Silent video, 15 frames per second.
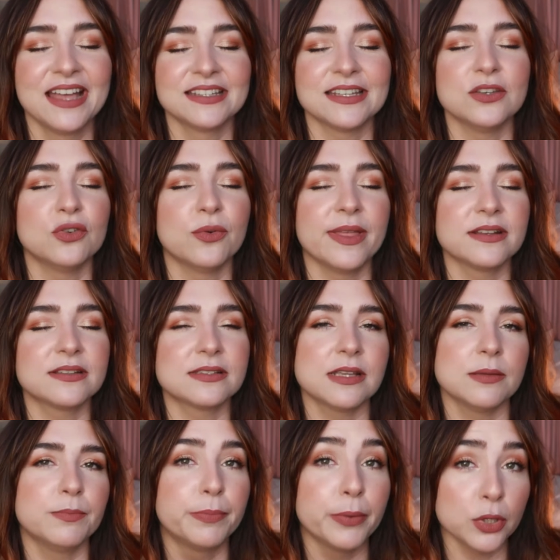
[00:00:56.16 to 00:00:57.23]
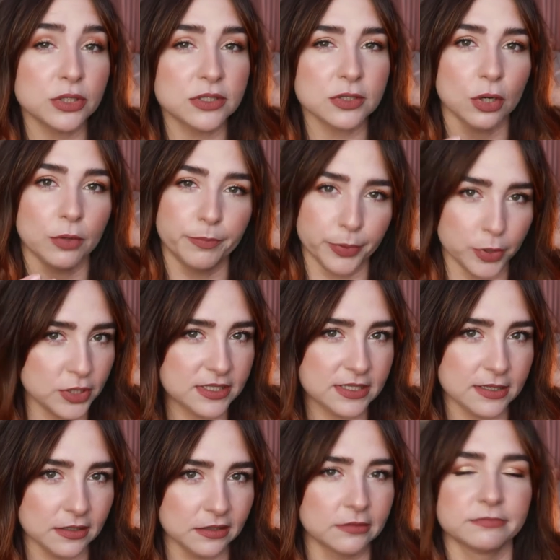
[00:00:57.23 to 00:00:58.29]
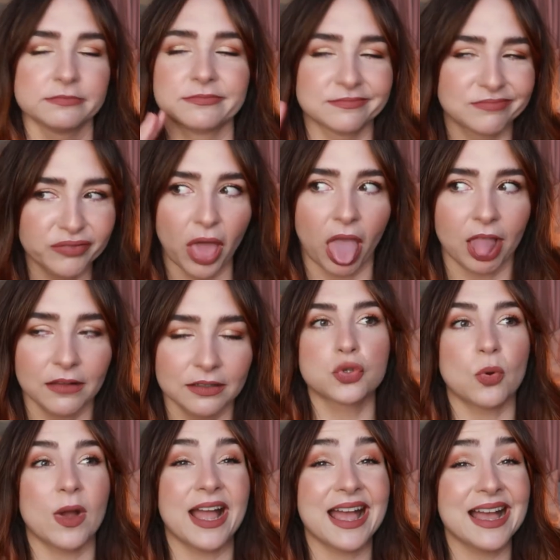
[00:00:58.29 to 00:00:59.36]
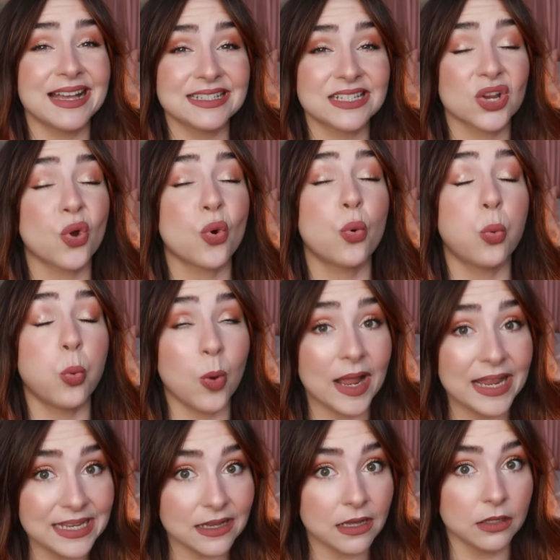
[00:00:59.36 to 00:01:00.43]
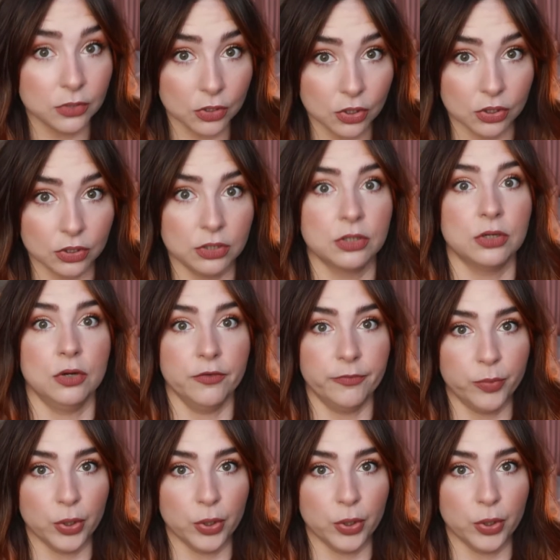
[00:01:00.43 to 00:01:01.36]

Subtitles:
Didn't know whether to say boot or boots there. So I had quite a lot of